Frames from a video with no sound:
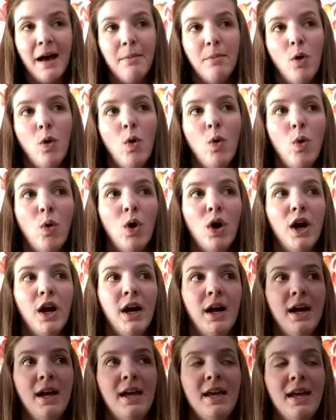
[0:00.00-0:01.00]

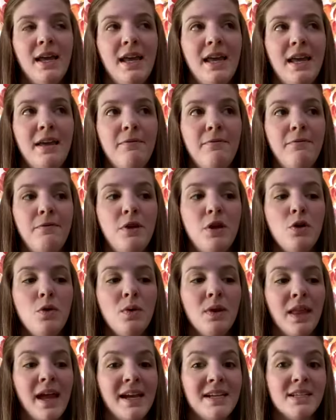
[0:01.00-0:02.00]
or if you would
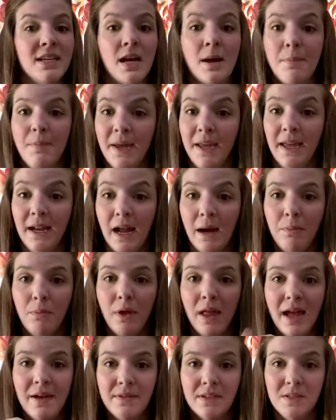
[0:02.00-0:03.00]
like to come pick it up, we'll
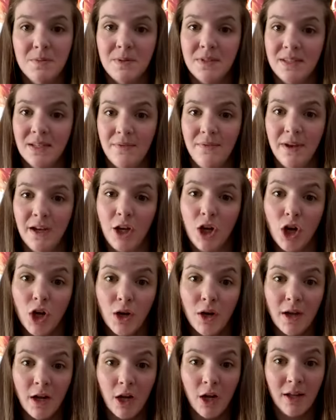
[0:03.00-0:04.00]
have a specific
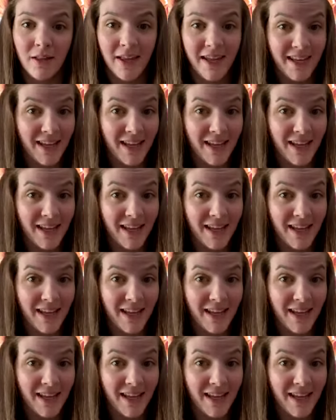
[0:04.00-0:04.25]
like